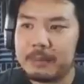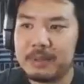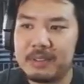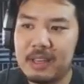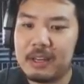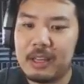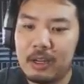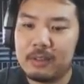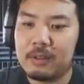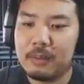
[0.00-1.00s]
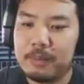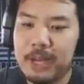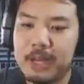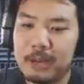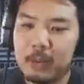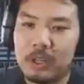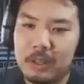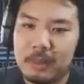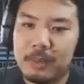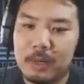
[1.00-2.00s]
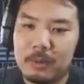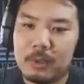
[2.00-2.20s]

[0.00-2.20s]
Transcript: ten percent and also bind one of the bottom